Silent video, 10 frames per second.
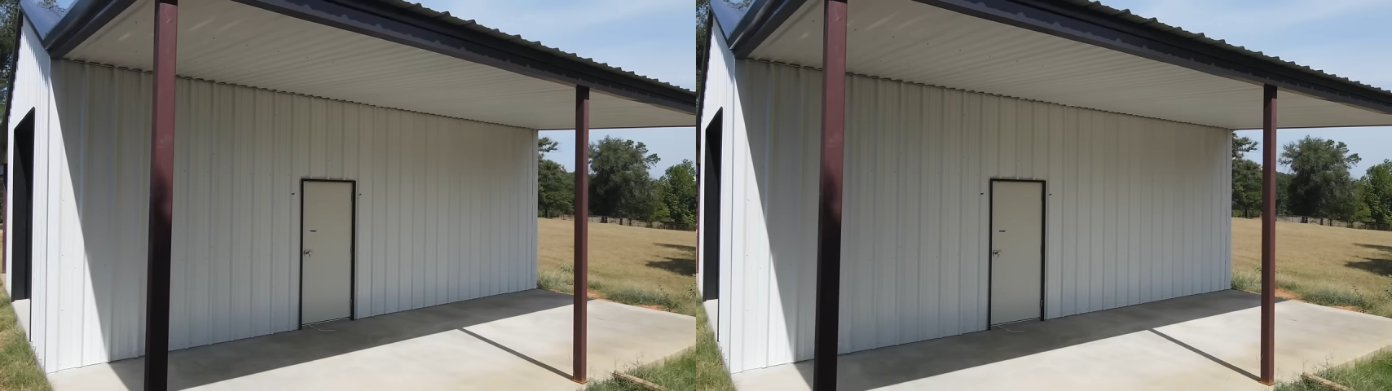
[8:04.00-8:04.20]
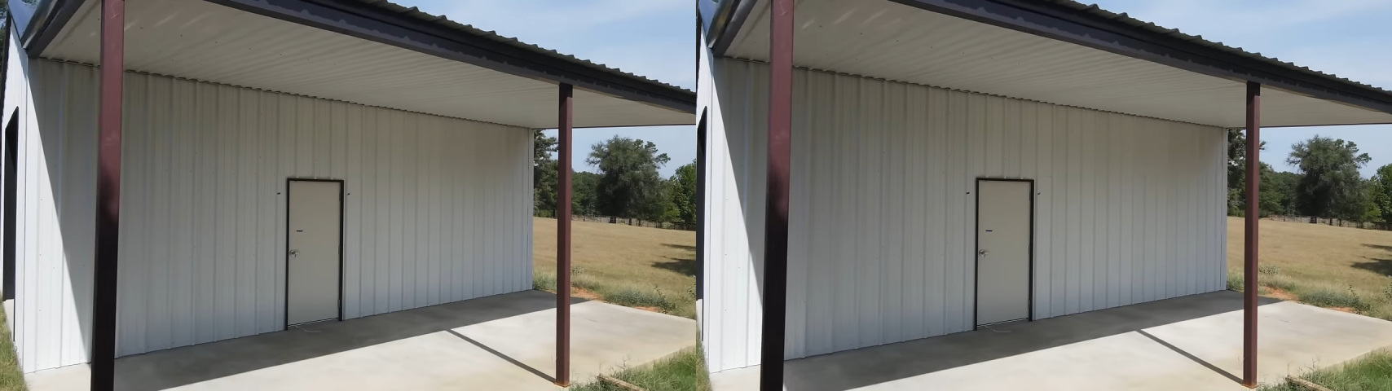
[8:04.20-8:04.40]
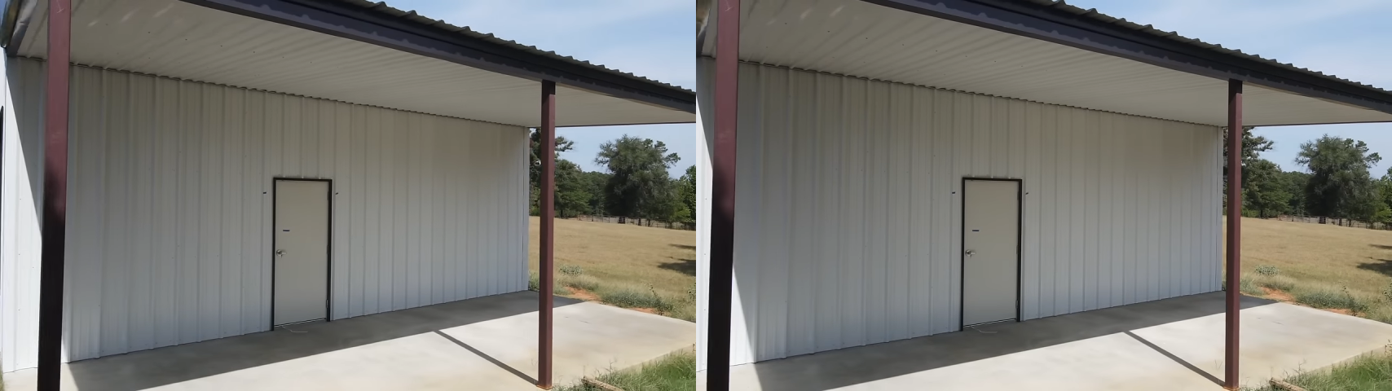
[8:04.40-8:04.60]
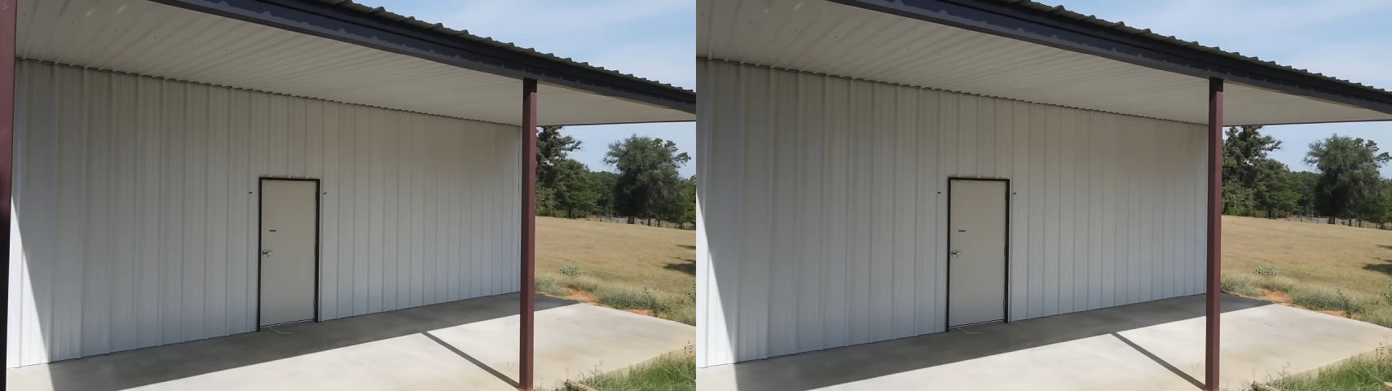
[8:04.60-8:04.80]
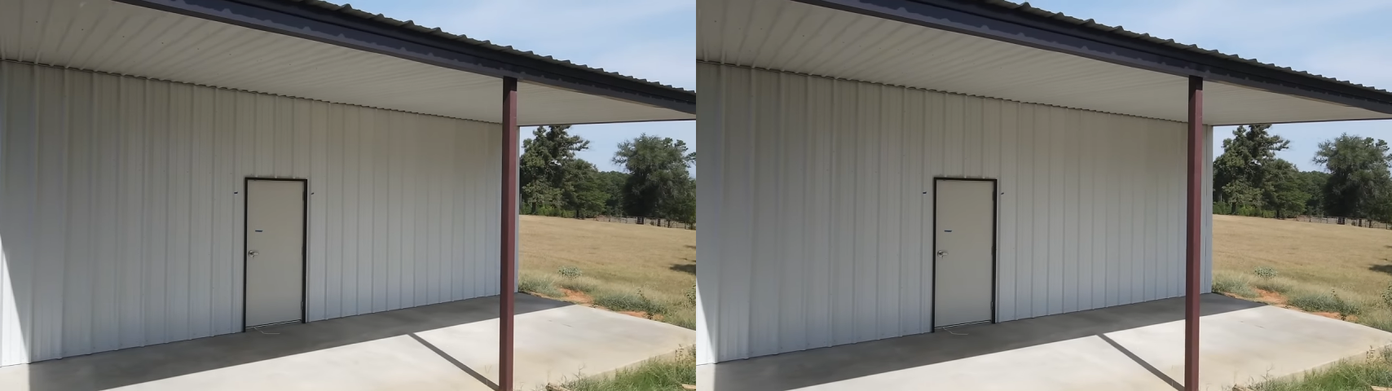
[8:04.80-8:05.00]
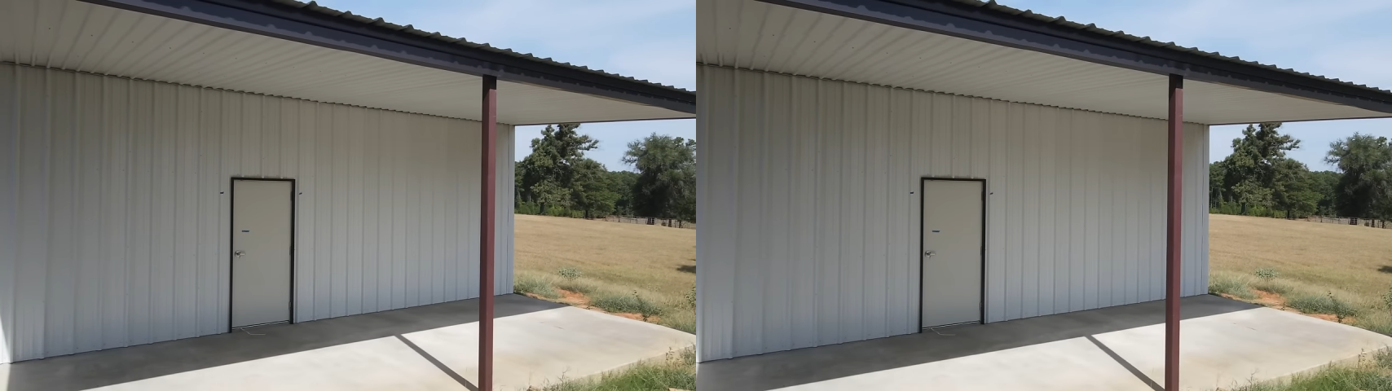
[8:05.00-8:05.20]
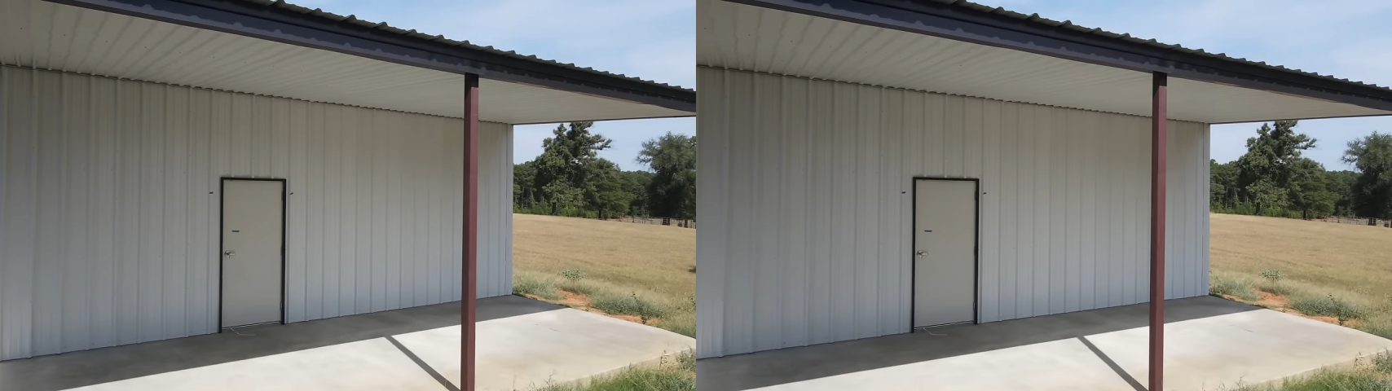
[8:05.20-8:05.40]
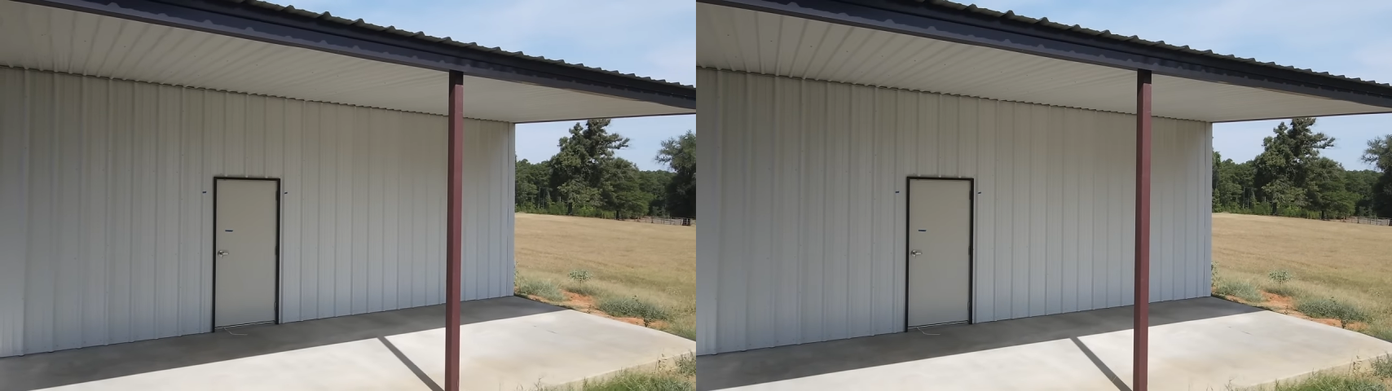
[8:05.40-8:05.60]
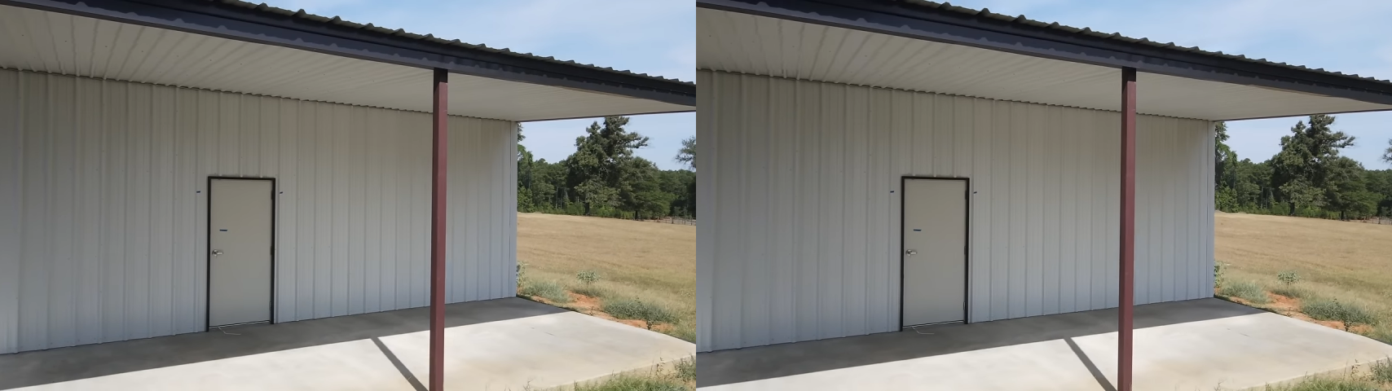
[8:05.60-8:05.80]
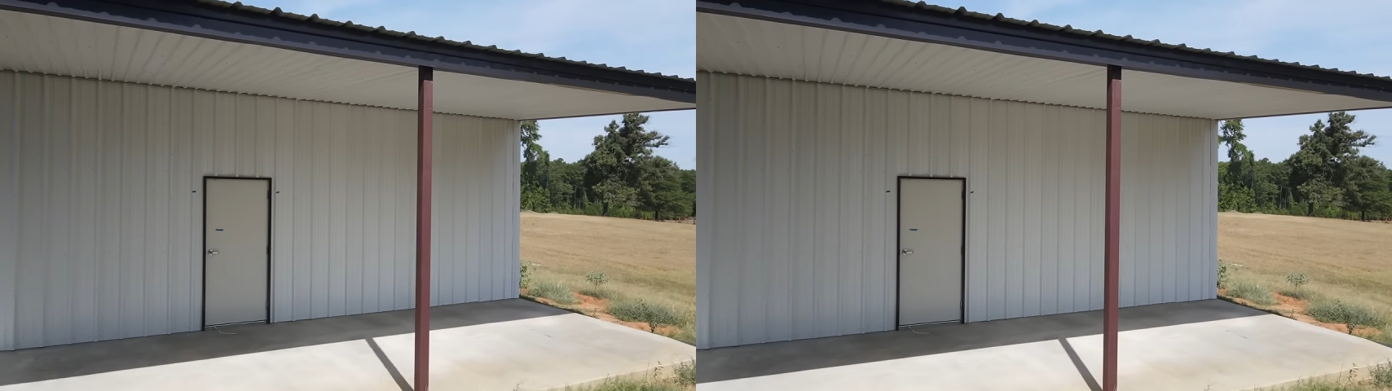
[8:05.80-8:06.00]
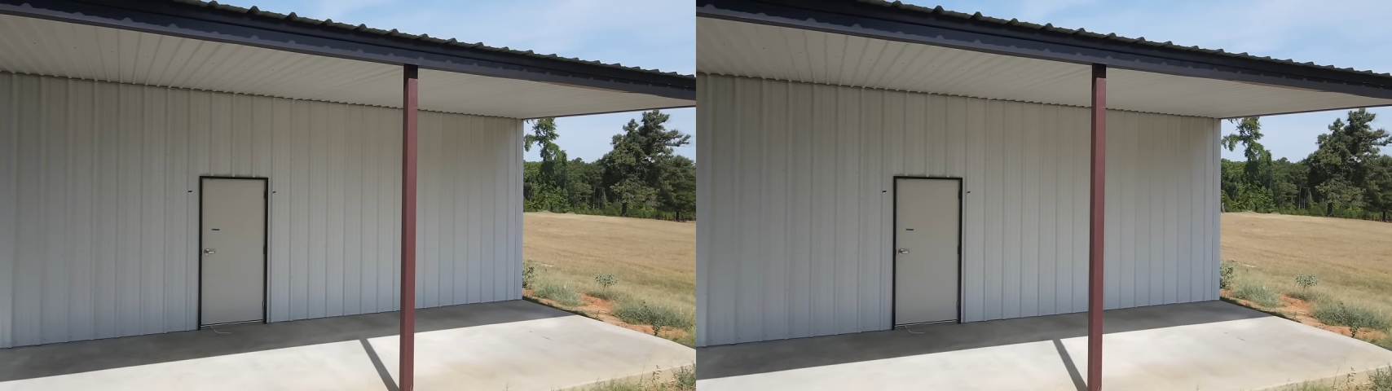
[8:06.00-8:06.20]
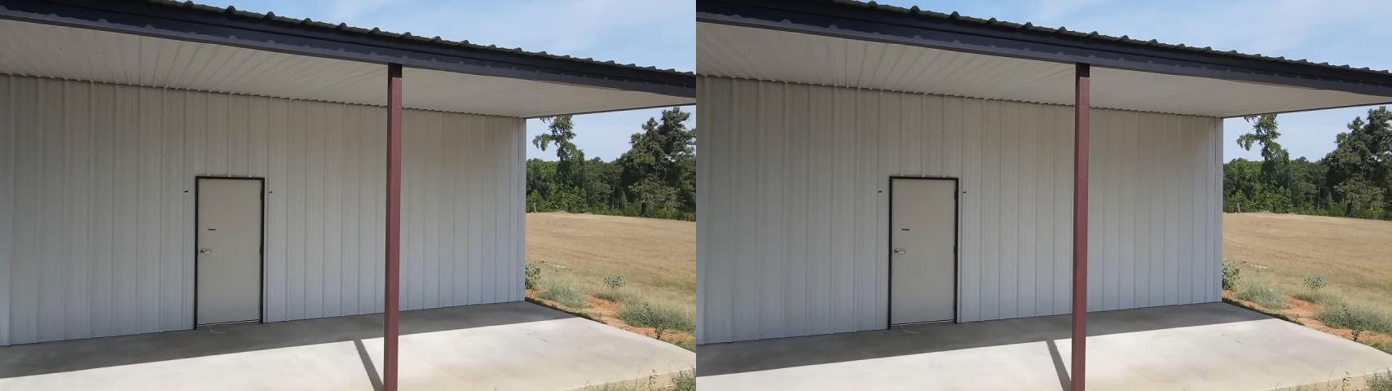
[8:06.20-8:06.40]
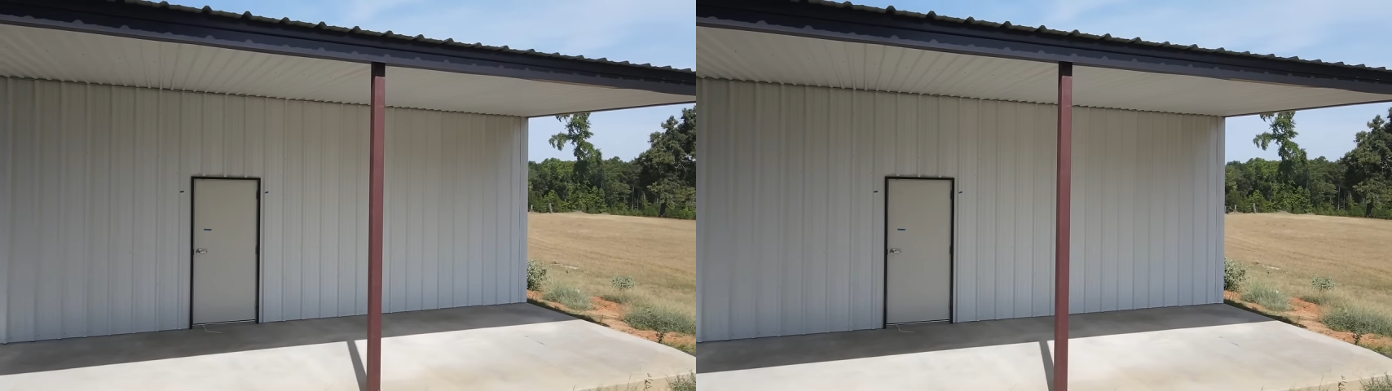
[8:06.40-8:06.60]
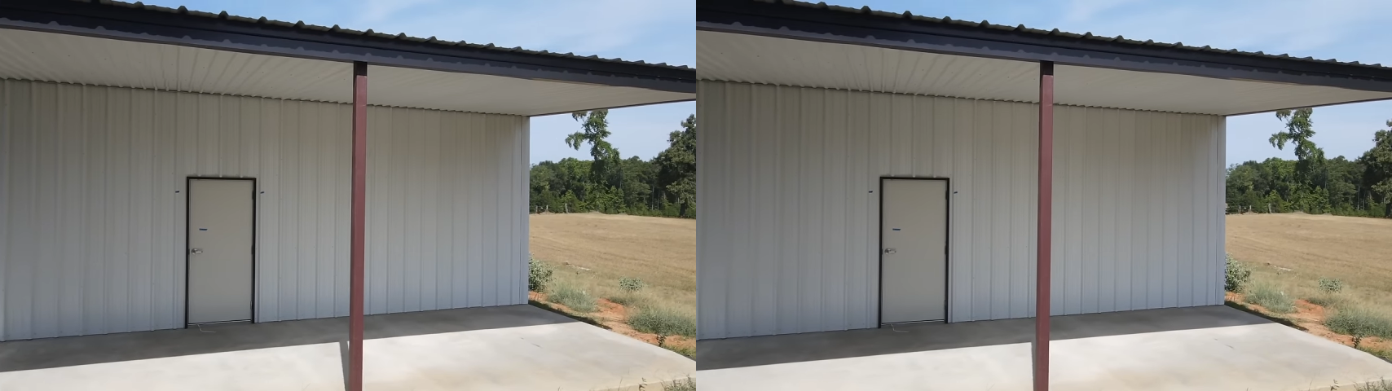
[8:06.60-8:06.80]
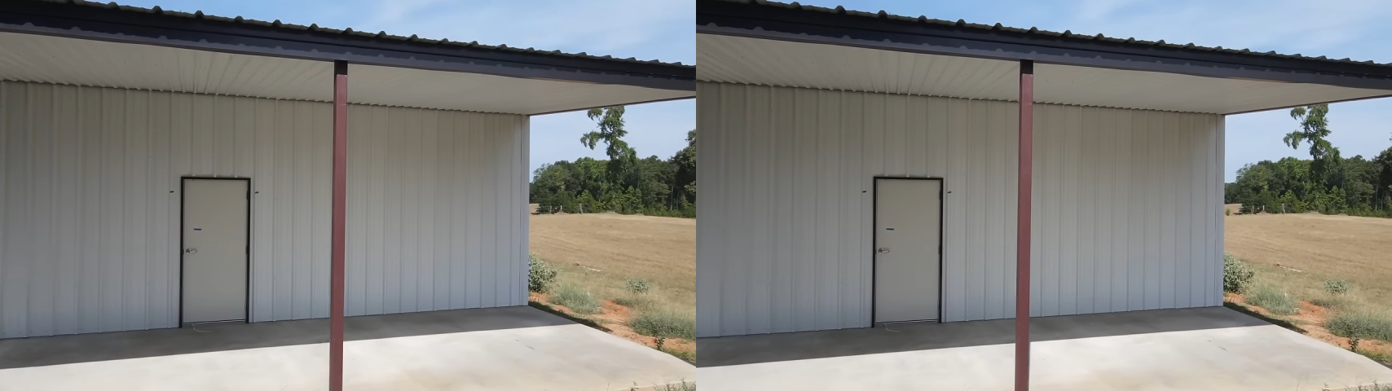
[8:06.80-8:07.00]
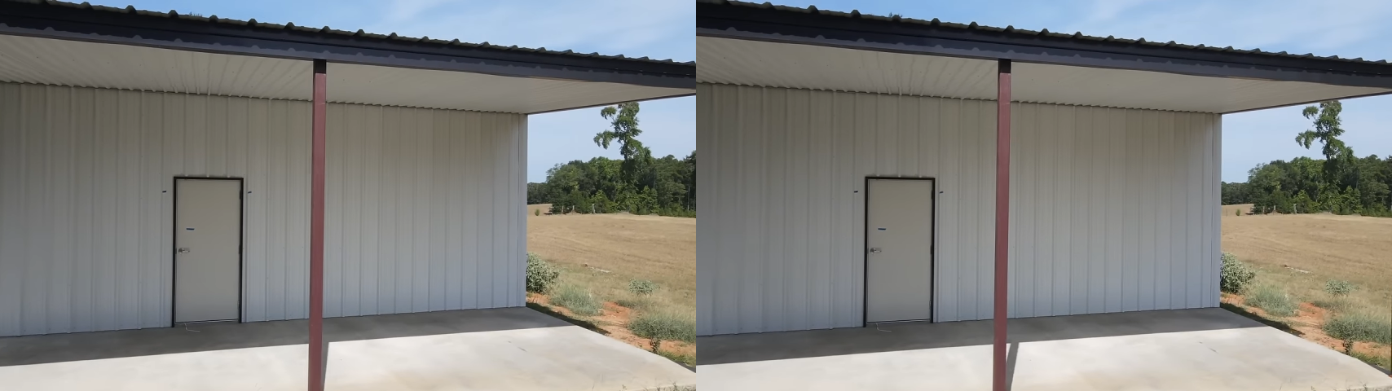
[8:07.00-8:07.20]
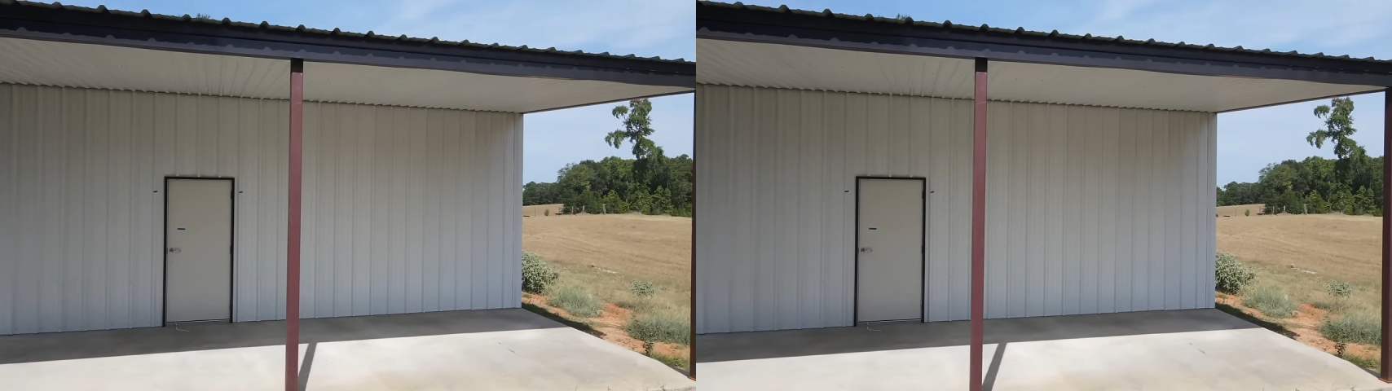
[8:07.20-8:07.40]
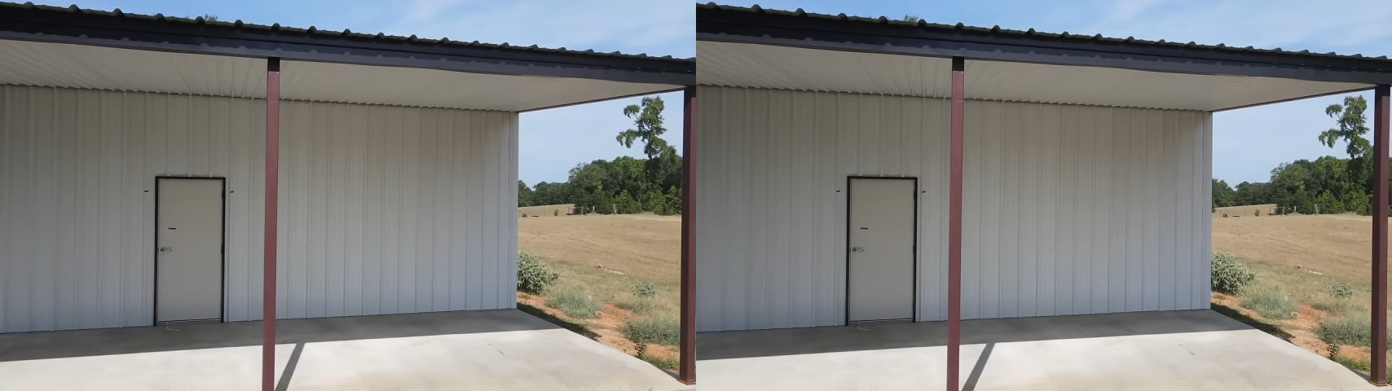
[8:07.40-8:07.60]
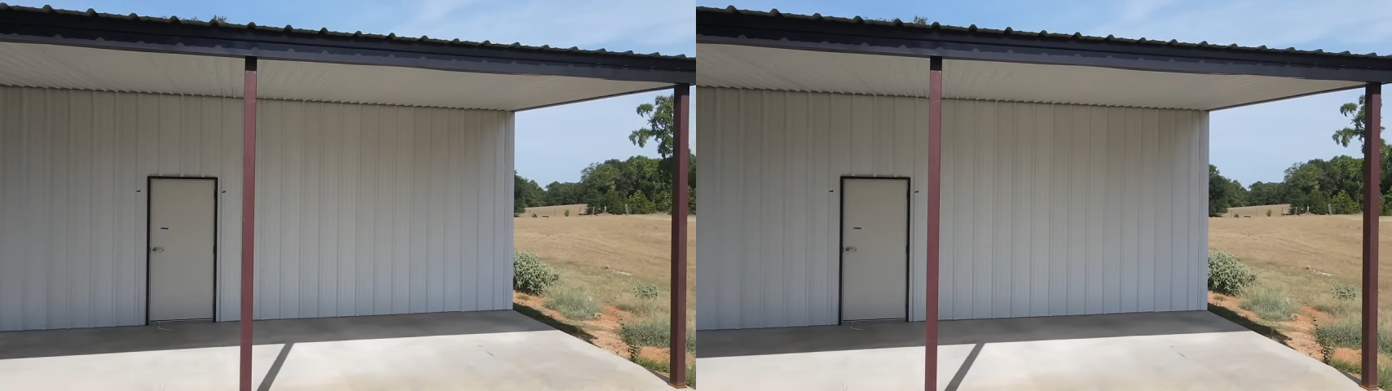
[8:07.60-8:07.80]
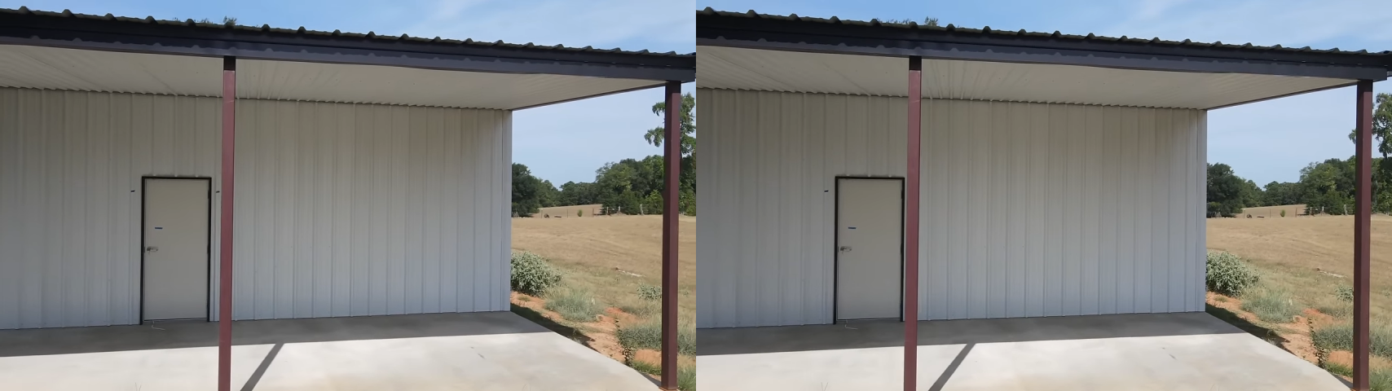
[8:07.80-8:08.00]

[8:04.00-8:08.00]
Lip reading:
(no speaker visible)